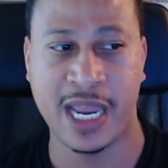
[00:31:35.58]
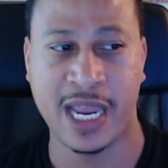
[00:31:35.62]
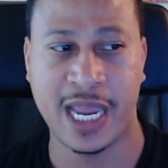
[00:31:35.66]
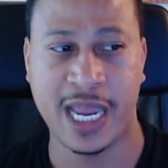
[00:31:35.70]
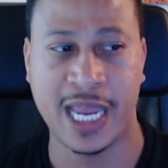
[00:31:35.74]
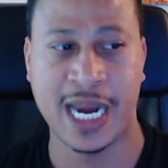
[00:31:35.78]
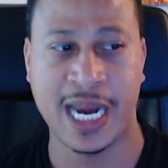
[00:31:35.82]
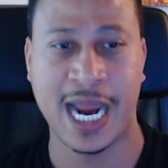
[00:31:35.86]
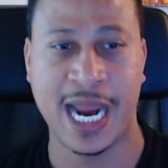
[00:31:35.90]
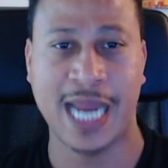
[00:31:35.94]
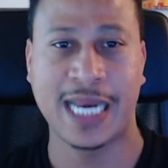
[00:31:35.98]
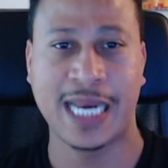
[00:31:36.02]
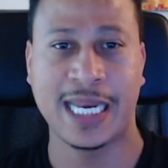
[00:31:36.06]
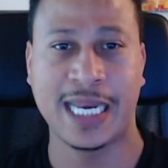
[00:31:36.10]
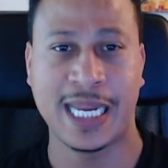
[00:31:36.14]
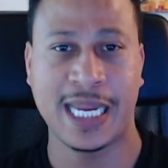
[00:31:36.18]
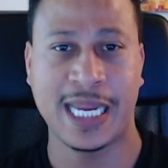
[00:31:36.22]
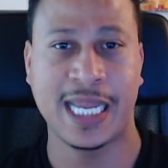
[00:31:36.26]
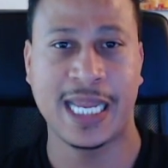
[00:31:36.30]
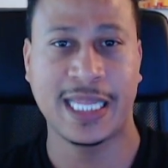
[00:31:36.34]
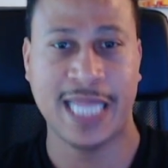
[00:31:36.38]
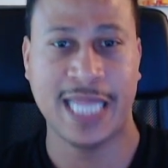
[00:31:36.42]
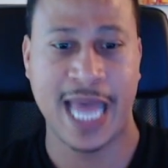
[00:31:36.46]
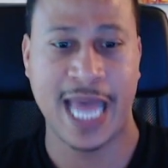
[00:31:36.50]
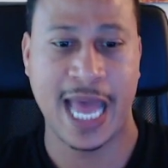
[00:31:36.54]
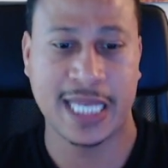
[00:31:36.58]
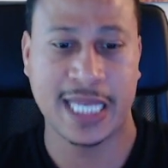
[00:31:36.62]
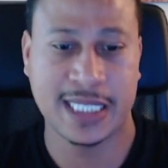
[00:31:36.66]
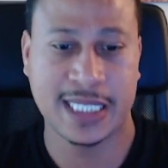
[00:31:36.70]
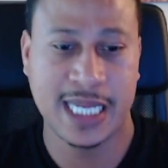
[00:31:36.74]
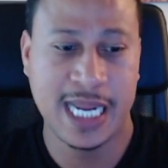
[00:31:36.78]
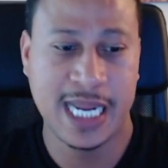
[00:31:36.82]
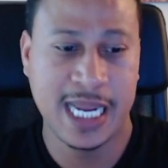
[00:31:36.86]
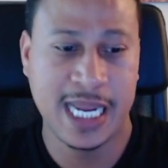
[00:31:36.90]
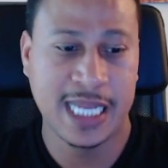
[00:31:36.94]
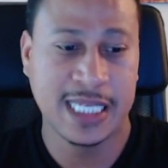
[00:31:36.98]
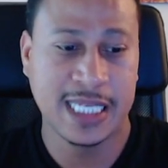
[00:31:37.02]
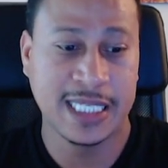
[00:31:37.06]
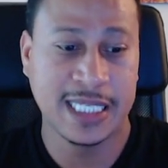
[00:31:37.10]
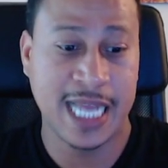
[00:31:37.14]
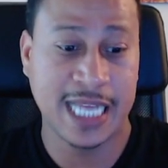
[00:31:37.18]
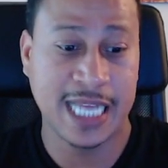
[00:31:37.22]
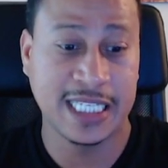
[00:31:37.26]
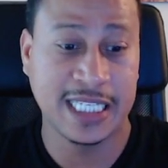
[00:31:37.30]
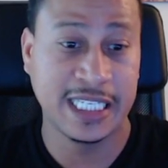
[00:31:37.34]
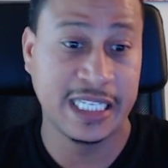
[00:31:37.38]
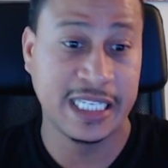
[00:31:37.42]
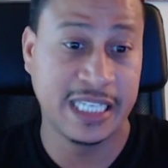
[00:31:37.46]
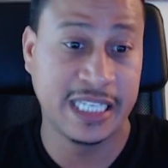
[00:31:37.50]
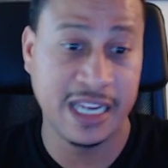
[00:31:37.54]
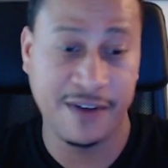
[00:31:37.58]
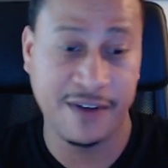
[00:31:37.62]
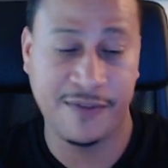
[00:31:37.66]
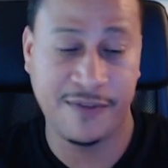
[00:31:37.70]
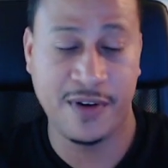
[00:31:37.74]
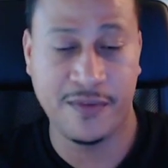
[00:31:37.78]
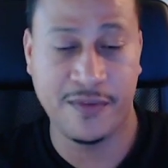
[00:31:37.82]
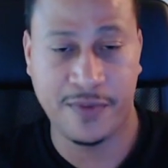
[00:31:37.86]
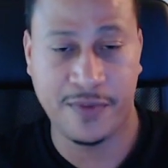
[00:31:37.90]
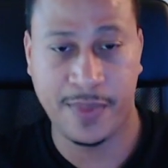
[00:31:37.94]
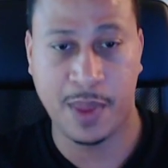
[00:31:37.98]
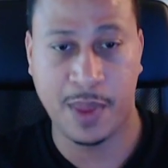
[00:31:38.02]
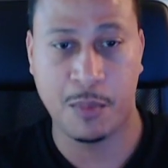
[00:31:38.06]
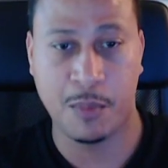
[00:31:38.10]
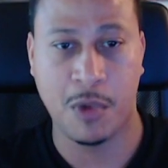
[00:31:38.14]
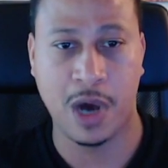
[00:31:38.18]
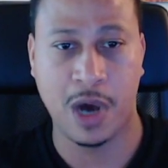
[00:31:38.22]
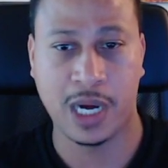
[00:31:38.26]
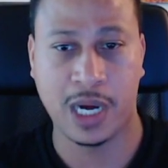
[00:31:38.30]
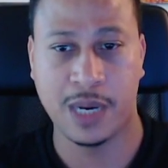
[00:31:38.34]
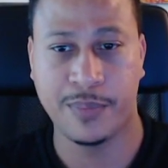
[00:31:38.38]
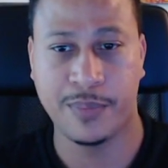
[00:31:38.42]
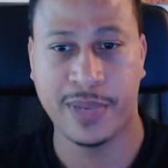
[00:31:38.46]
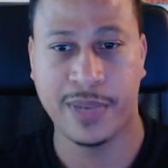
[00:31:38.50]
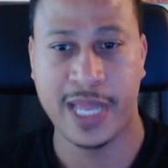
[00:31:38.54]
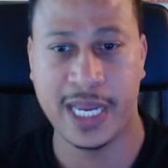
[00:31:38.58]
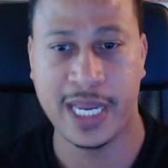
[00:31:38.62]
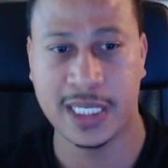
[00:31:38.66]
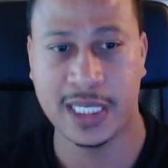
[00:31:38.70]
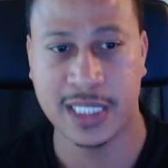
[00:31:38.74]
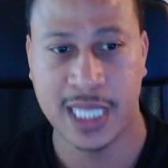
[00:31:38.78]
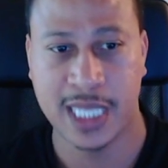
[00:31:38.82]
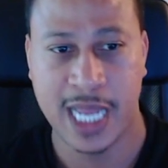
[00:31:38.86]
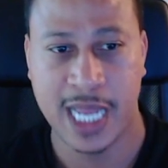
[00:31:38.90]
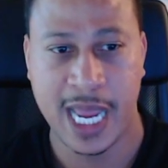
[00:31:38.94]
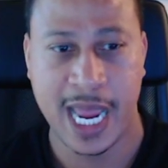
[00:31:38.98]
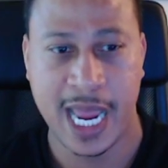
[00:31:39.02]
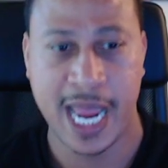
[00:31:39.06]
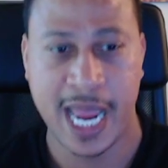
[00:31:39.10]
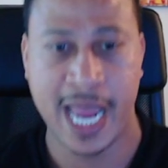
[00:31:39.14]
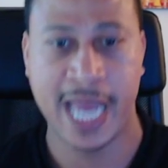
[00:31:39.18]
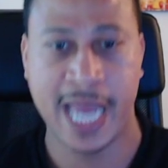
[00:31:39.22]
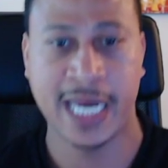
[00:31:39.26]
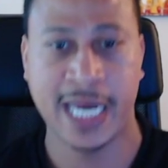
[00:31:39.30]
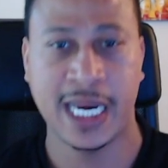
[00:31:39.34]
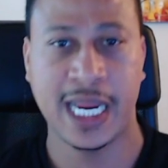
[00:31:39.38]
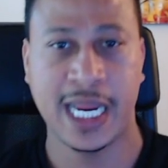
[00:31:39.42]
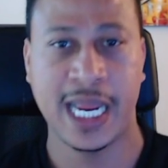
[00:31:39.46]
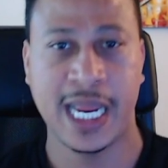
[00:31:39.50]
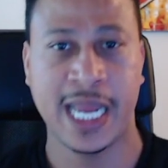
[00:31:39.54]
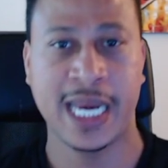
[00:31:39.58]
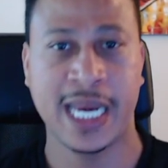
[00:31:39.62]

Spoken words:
idea that's different from the marketplace, and